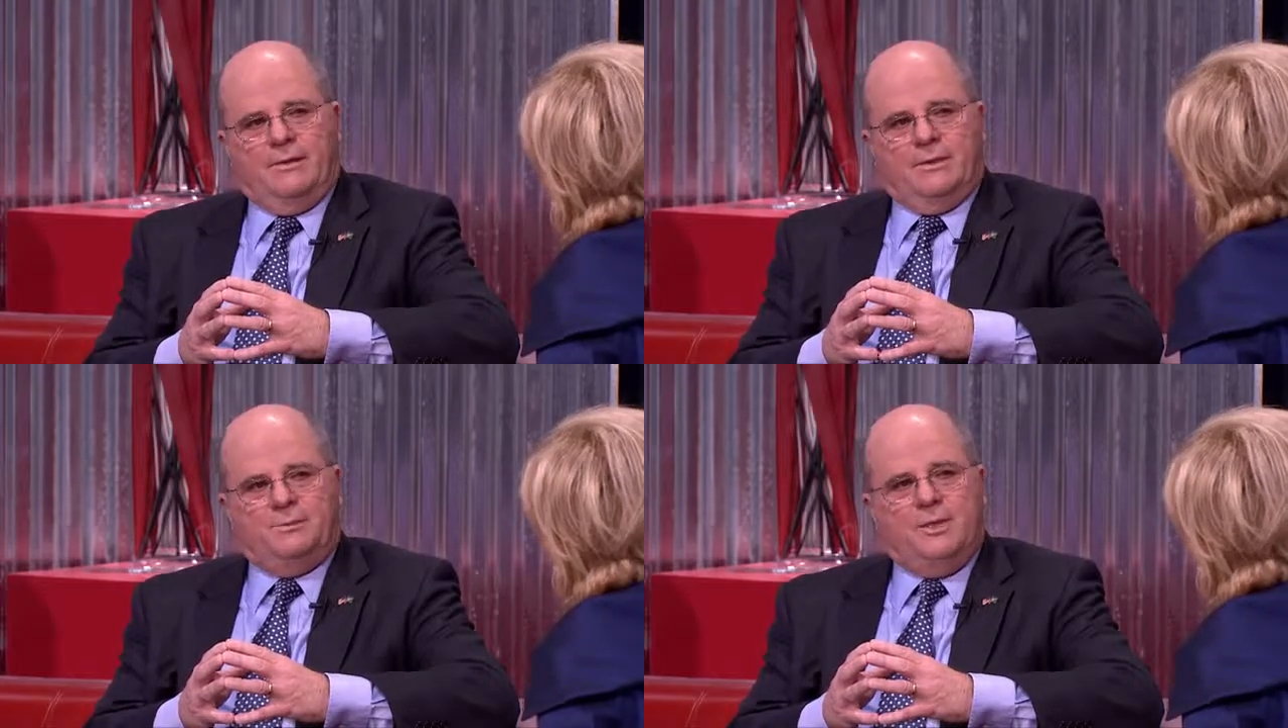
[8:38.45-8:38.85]

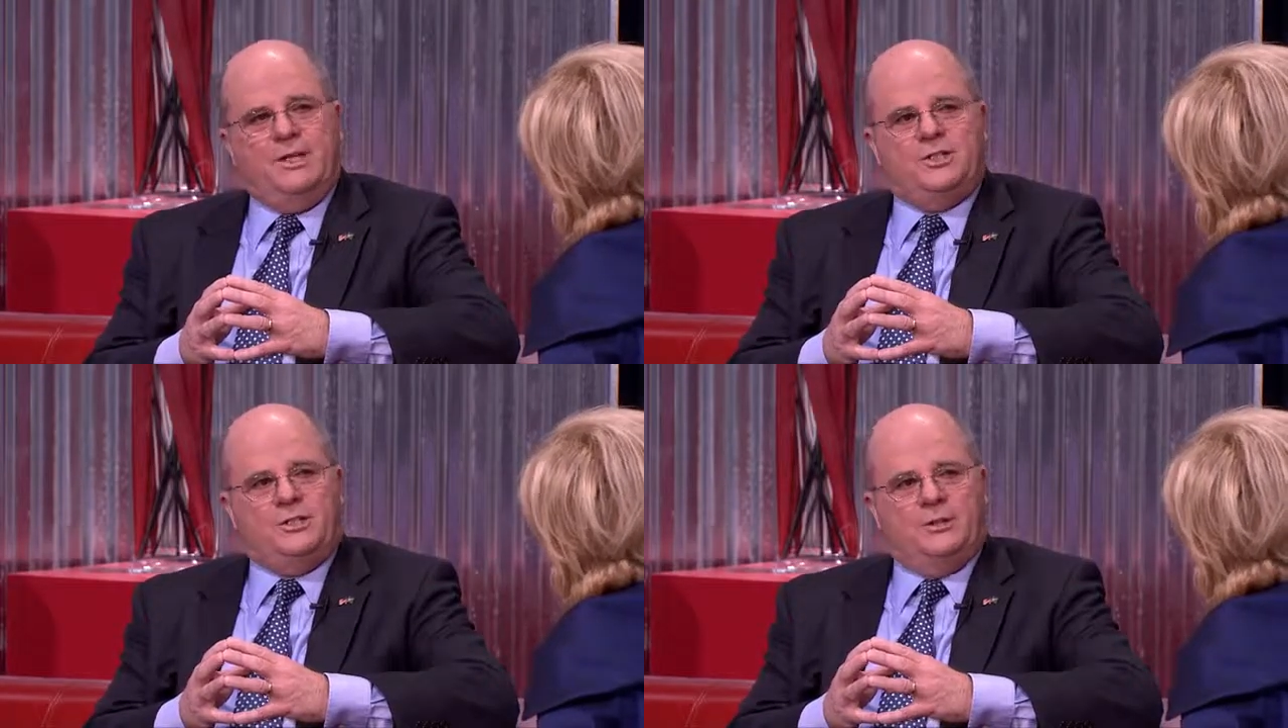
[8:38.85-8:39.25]

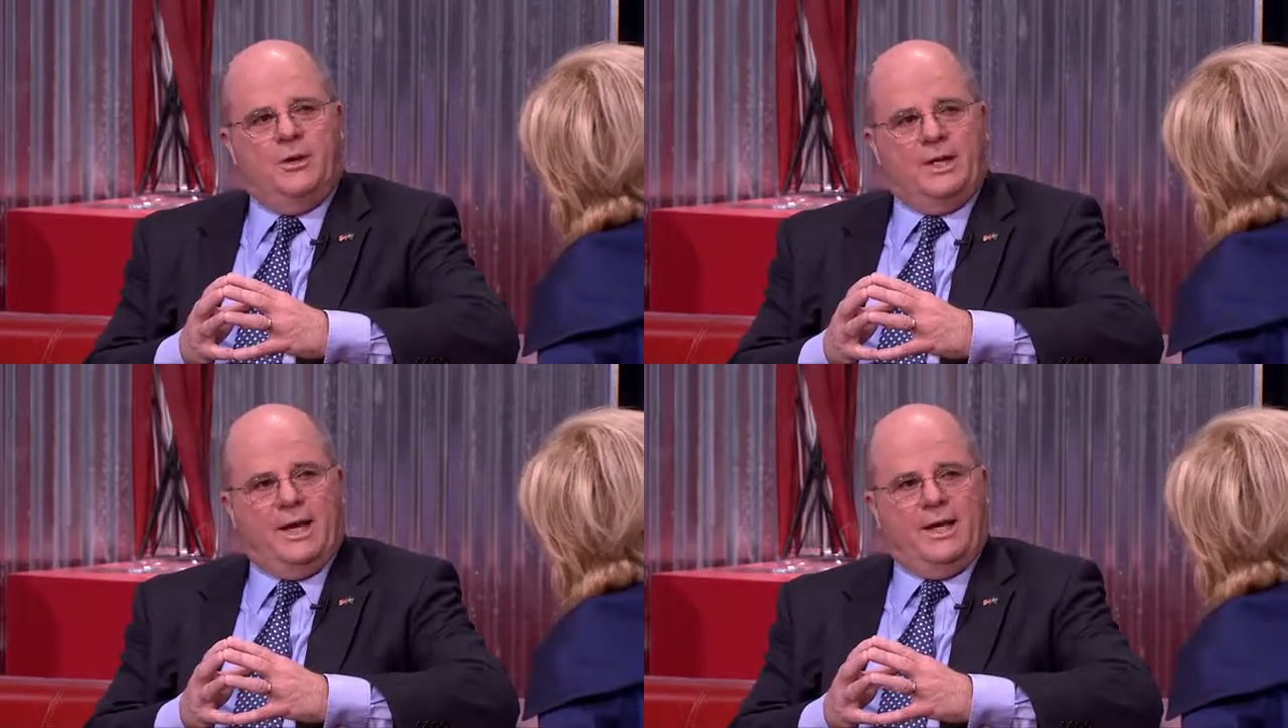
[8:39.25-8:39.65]
speech and
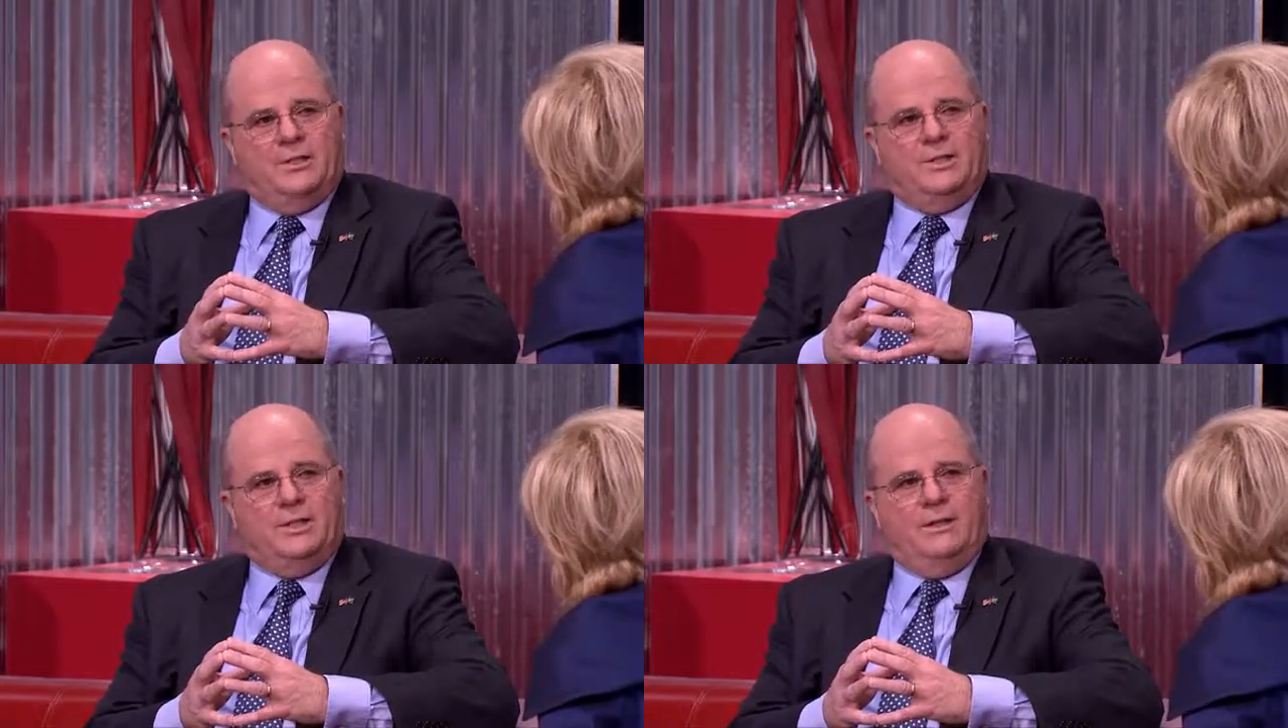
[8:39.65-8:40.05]

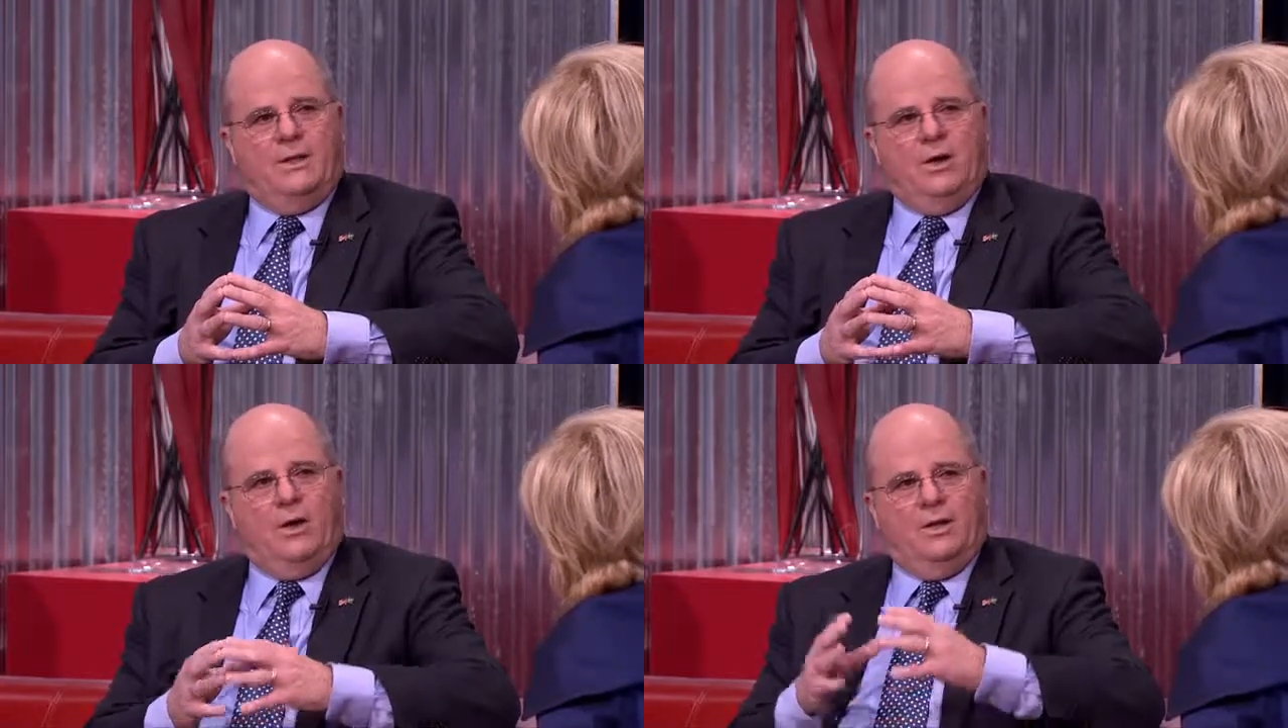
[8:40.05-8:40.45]
audiology,
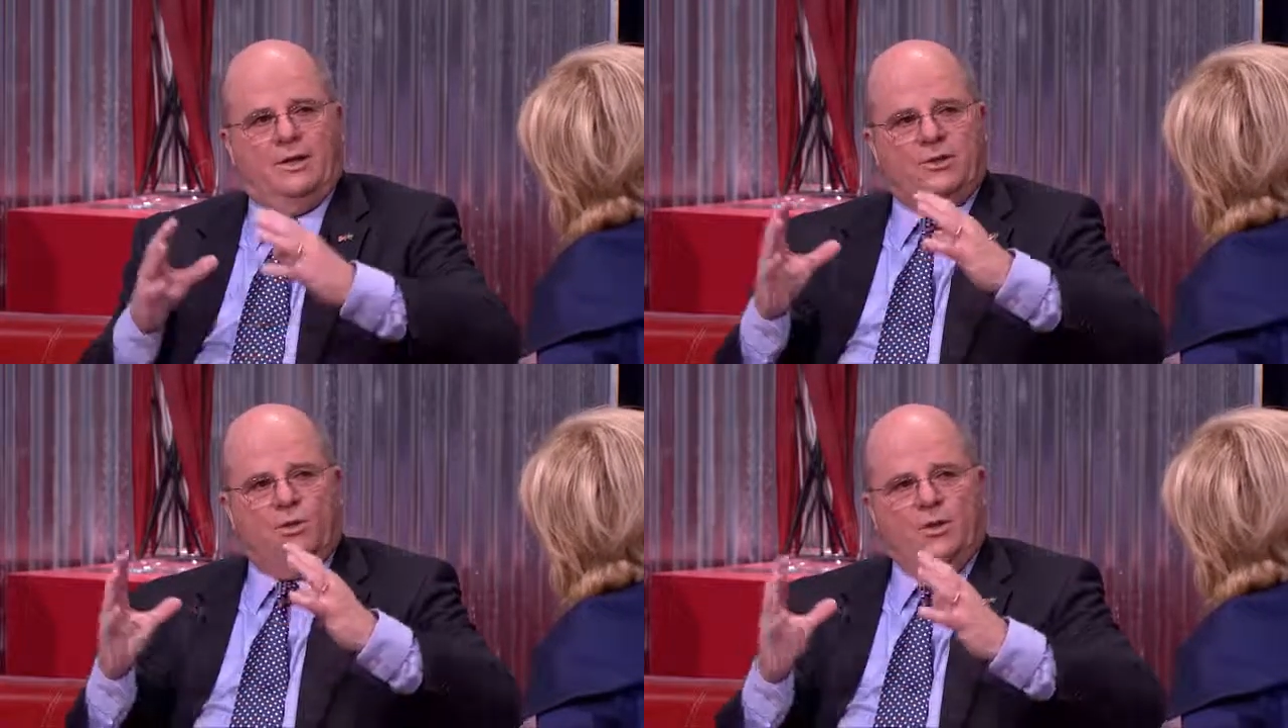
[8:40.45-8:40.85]
all
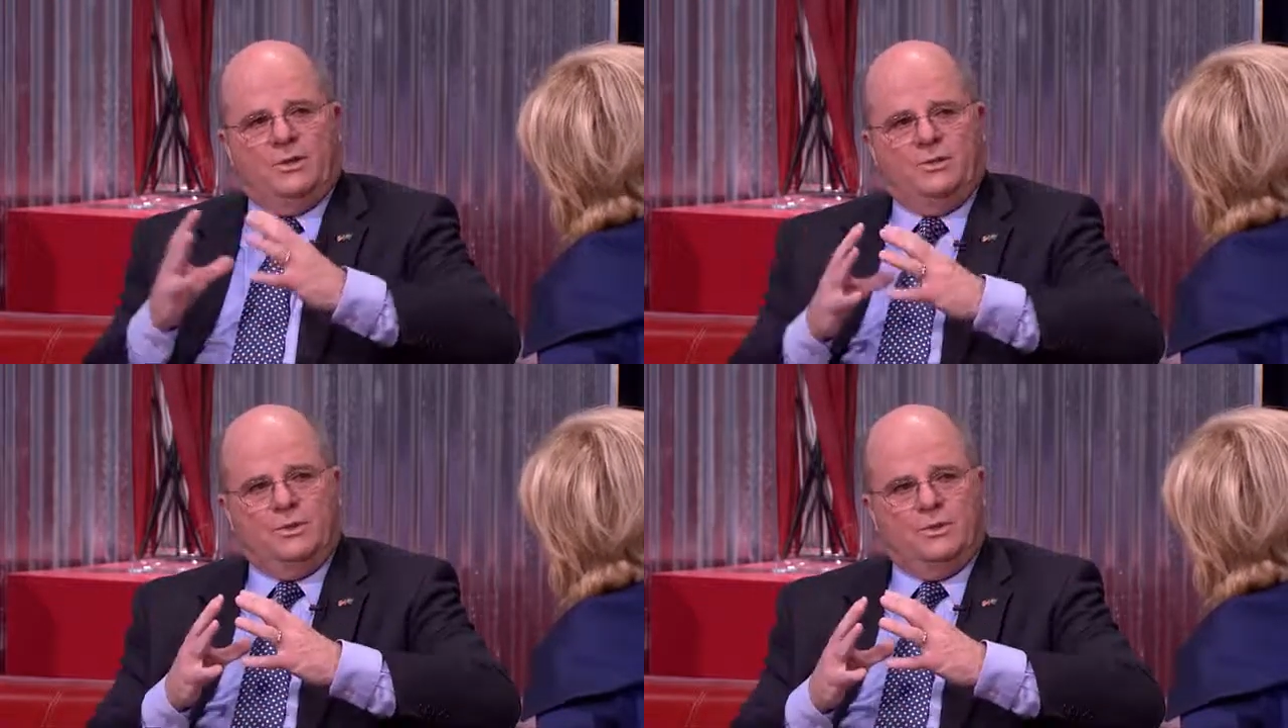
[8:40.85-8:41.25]
under one
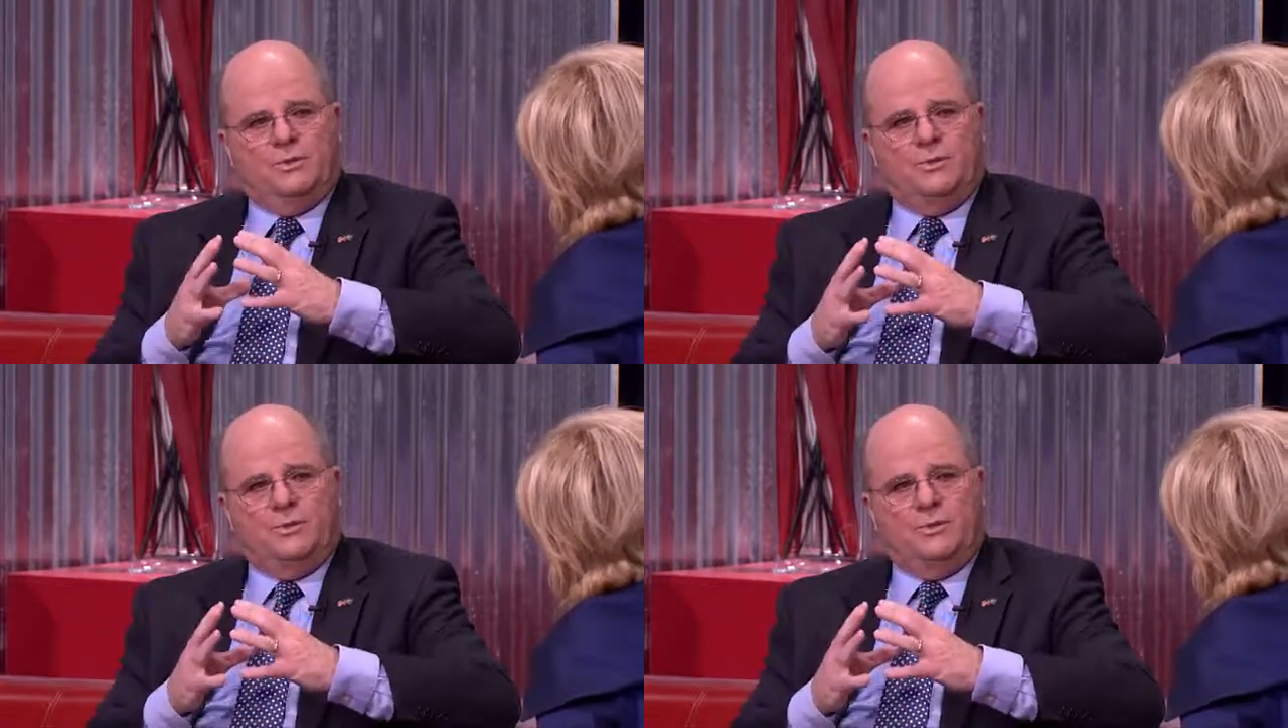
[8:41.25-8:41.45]
roof,